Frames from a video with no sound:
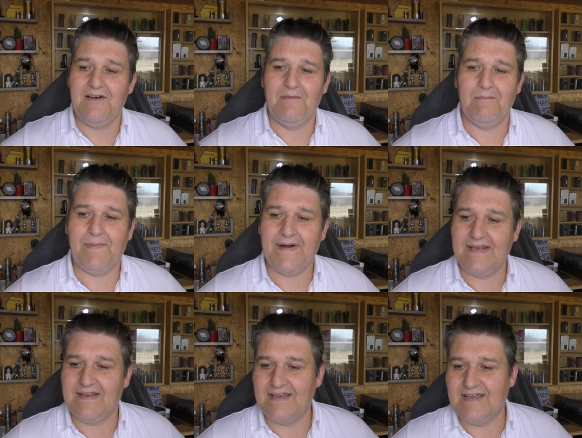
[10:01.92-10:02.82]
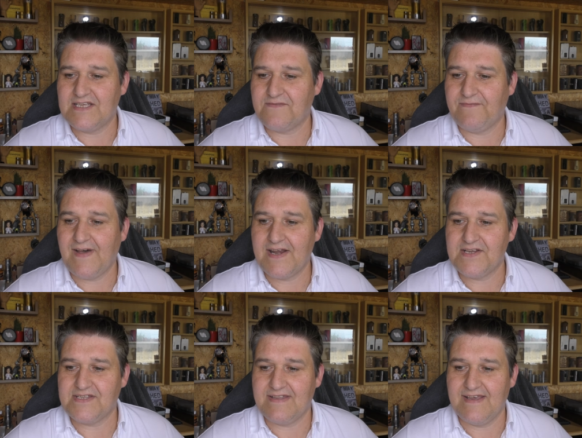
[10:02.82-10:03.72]
But as far
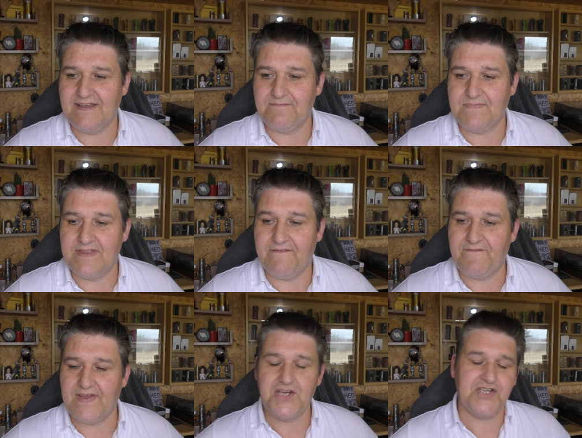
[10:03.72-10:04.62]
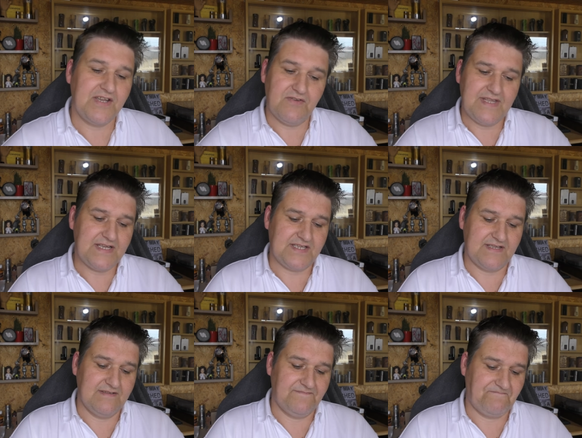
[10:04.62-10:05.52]
as the finishing on this,